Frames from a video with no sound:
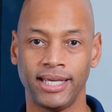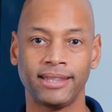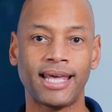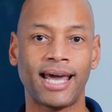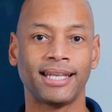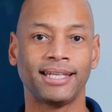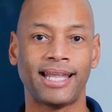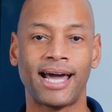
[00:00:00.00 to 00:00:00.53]
get
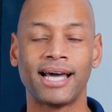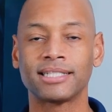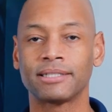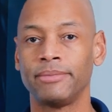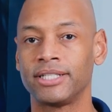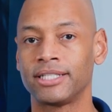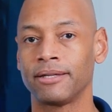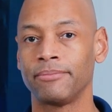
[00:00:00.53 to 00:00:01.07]
that last
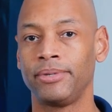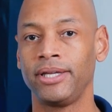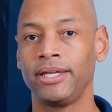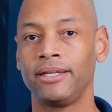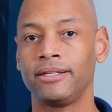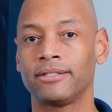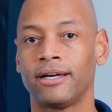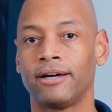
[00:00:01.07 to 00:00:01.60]
missing
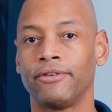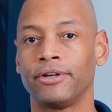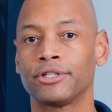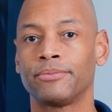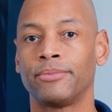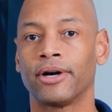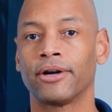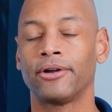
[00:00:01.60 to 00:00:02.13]
piece of a
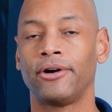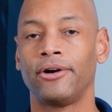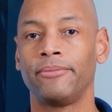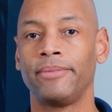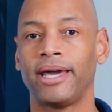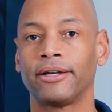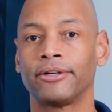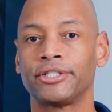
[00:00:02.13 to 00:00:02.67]
smart
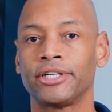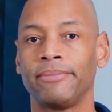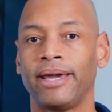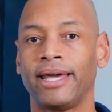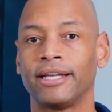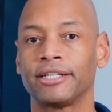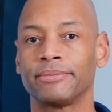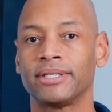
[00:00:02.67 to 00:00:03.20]
home energy
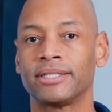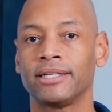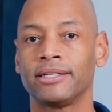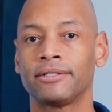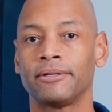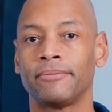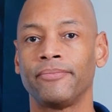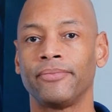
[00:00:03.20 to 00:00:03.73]
management
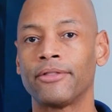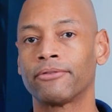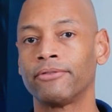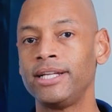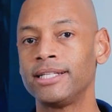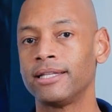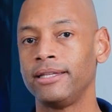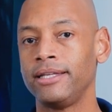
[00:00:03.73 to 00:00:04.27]
system. Now, the
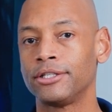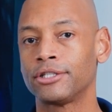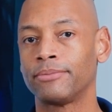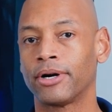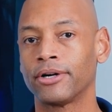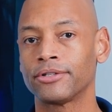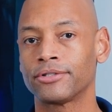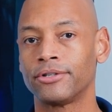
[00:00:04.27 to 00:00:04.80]
reason these
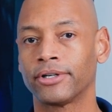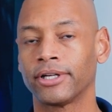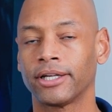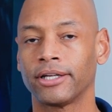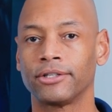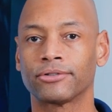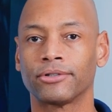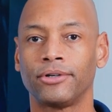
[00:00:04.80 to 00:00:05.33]
smart circuit
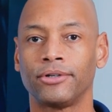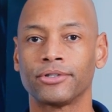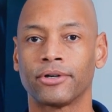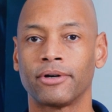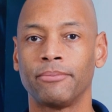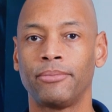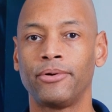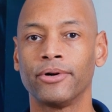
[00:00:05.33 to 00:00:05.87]
controls
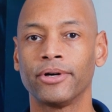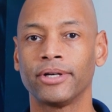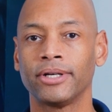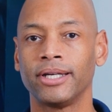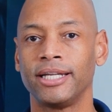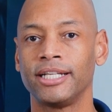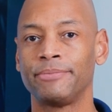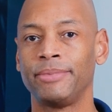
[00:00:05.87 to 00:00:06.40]
are
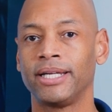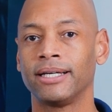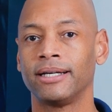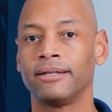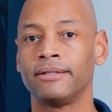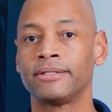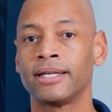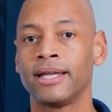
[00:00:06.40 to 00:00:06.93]
important is
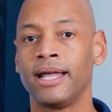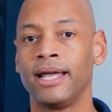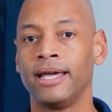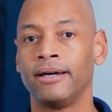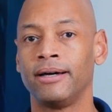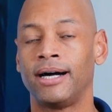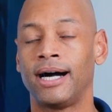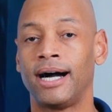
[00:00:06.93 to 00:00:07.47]
because,
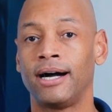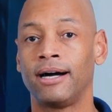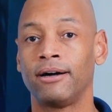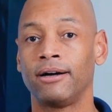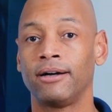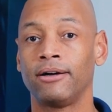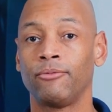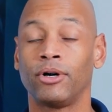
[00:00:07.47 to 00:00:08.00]

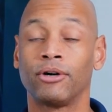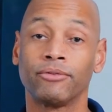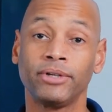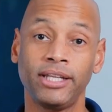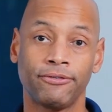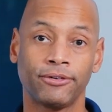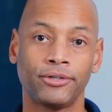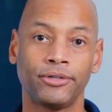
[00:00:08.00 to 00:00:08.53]
well,
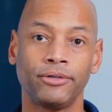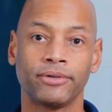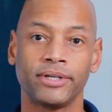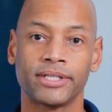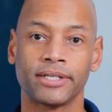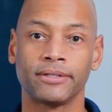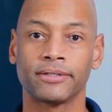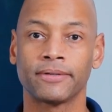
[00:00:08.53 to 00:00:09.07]
really for 2
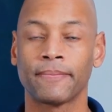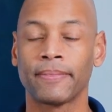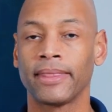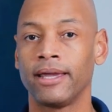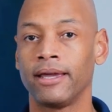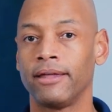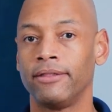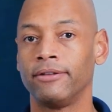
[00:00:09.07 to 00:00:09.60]
reasons.
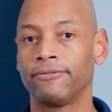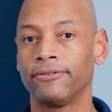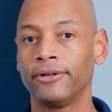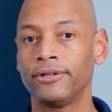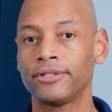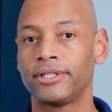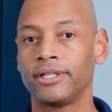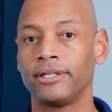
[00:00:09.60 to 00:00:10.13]
The
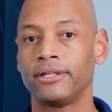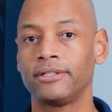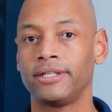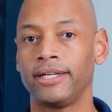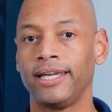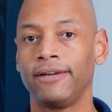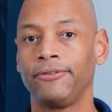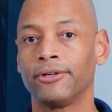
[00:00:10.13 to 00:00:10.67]
first
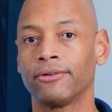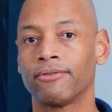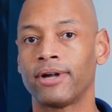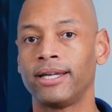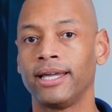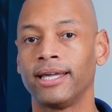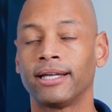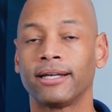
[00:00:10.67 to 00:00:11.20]
is if you're
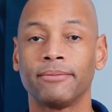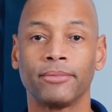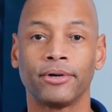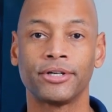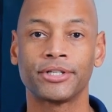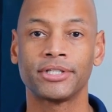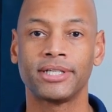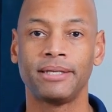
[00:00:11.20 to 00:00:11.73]
running in an
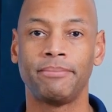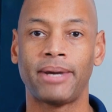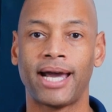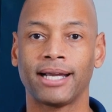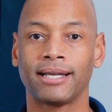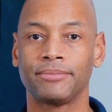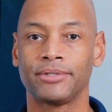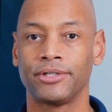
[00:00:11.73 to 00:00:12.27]
emergency
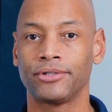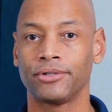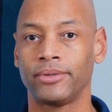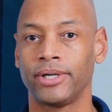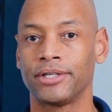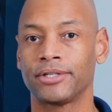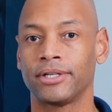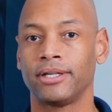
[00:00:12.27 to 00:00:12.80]
backup
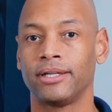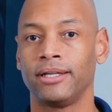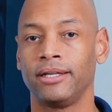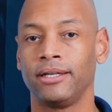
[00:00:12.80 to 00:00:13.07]
situation.